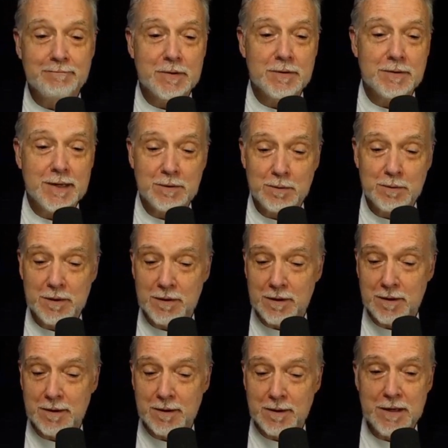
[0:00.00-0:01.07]
So that's where
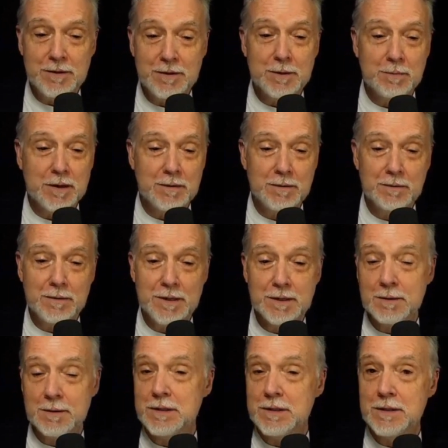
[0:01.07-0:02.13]
uh, a major part of the
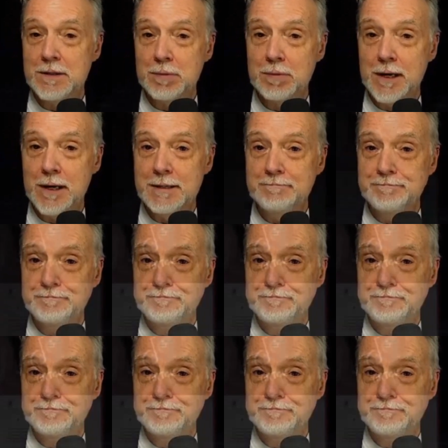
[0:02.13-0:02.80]
risk comes into play.